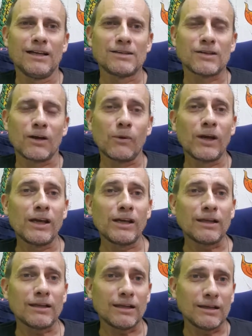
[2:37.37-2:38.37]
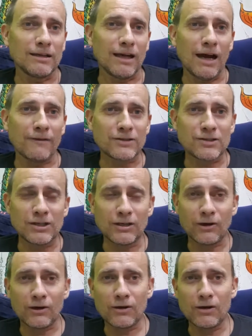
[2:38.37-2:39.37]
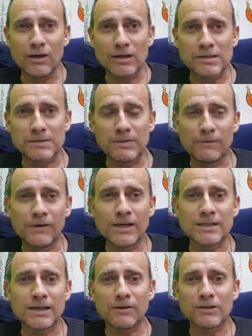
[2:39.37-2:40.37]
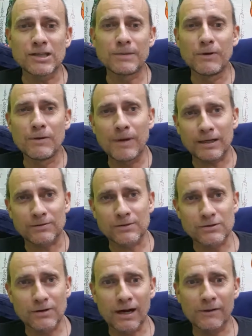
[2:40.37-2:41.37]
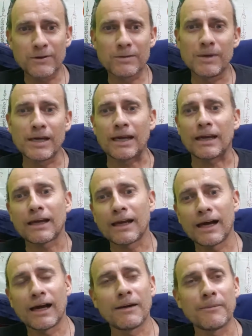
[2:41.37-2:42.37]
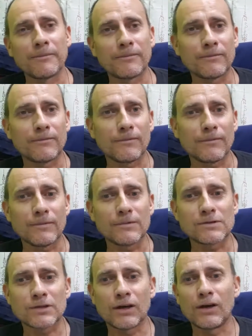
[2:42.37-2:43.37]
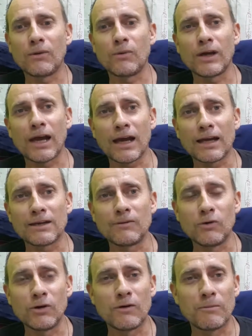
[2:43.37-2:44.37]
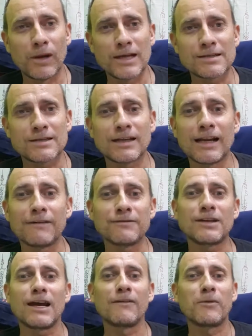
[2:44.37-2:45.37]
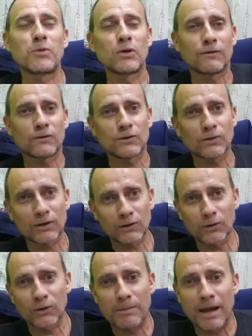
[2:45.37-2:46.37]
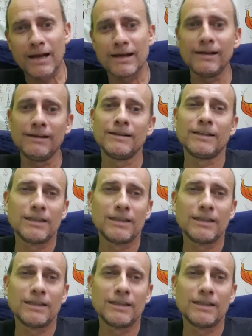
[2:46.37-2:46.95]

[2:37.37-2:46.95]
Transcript: So after she got her visa, she moved back to Australia with me. So we were blessed enough to have a beautiful daughter called Amanda.